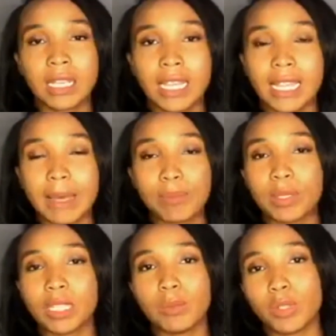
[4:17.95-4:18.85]
that
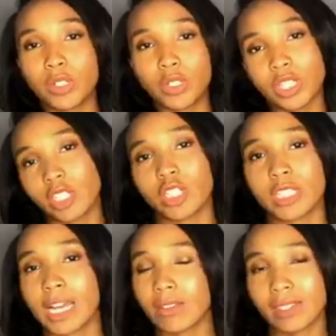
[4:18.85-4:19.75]
Billy Butcher is just
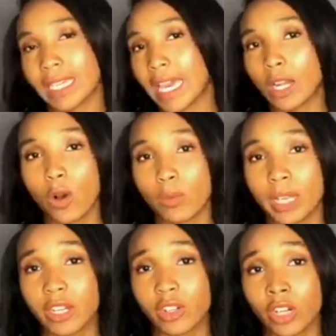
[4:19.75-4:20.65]
out to get
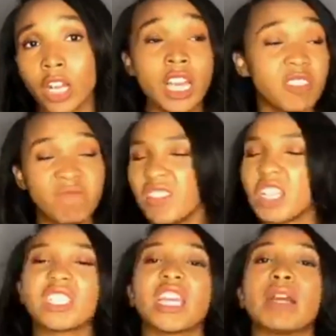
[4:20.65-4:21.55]
Homelander, doesn't
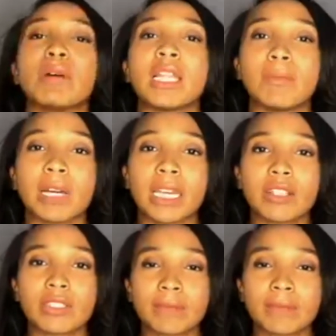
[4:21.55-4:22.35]
care about anybody else.